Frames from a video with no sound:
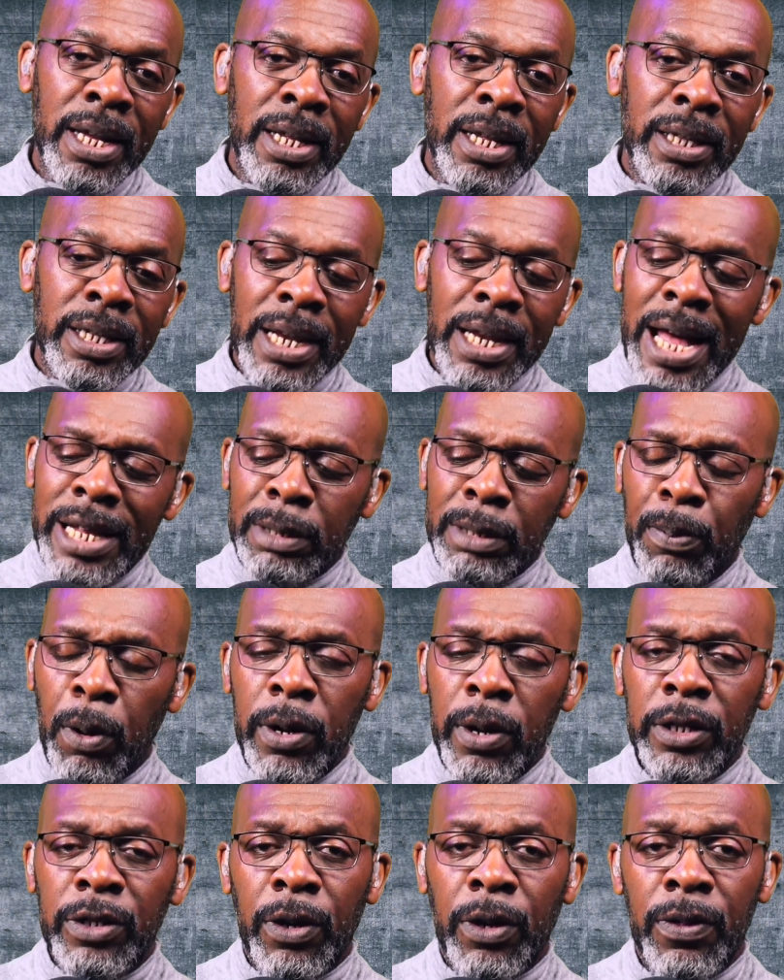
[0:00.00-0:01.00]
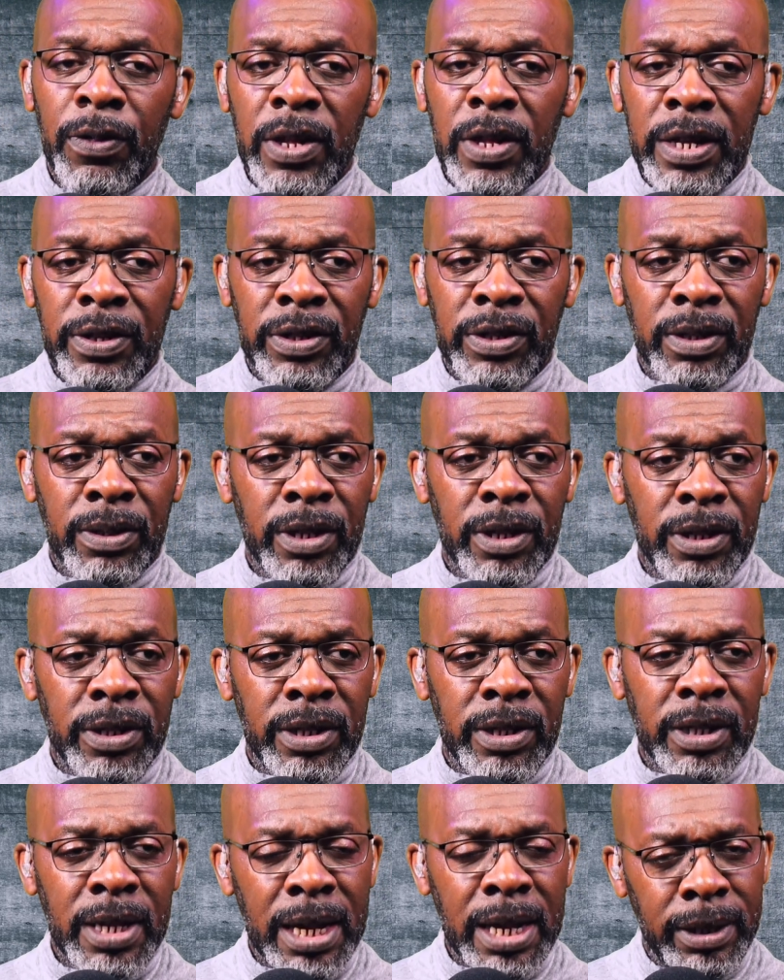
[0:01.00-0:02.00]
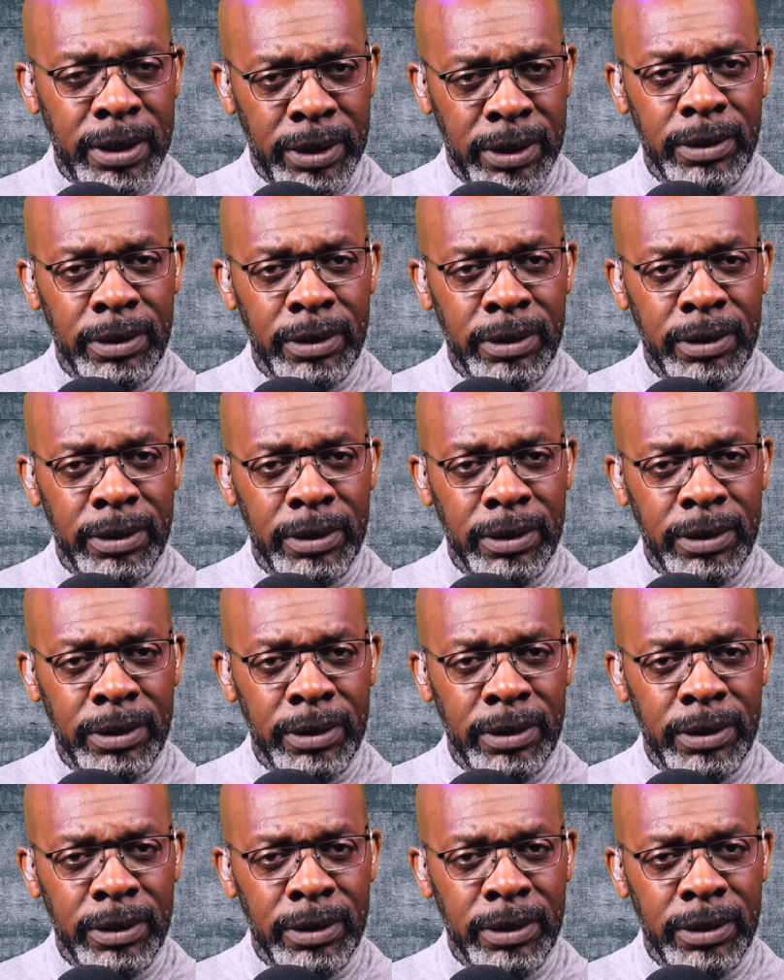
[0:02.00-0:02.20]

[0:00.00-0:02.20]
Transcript: The last point on this, because that